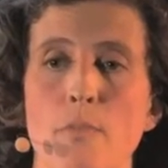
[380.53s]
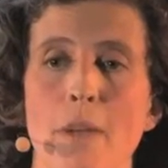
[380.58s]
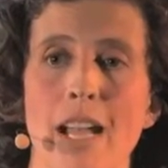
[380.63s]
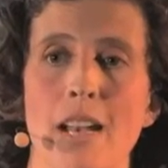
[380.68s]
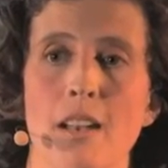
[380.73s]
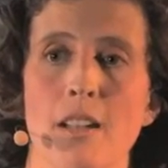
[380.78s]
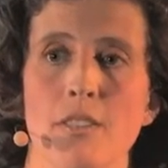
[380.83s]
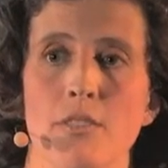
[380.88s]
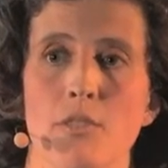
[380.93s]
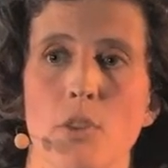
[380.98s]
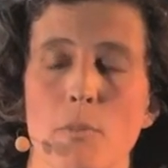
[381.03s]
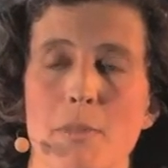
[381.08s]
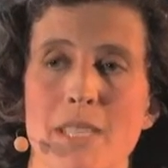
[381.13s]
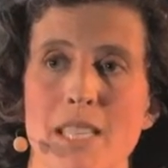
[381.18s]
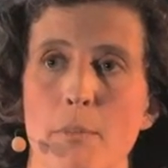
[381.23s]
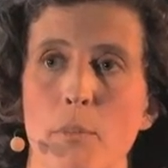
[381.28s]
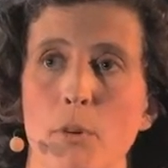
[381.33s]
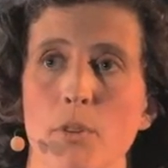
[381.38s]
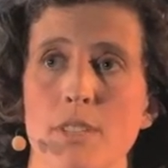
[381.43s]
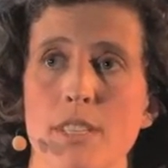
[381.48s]
to ask
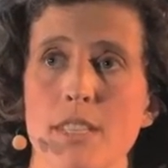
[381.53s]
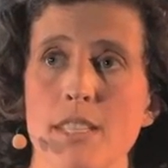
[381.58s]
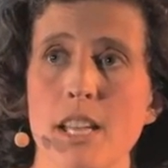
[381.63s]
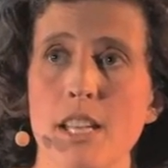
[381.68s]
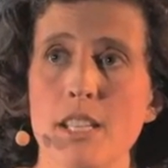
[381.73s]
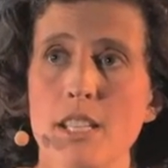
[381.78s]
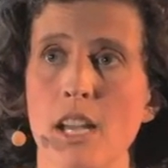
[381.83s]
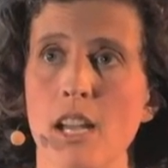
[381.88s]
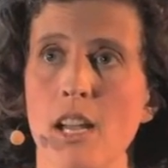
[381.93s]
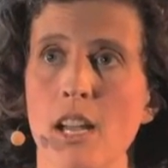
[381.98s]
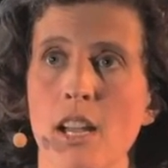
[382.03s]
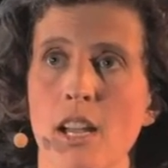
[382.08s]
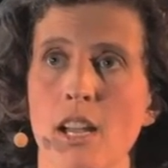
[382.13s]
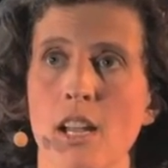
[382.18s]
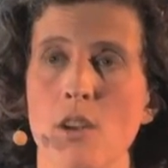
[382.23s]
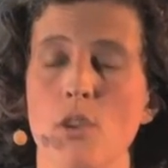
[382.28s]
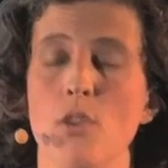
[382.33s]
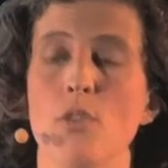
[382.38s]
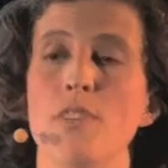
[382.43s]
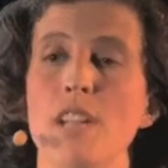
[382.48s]
questions when I don't
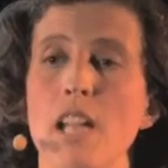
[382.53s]
understand.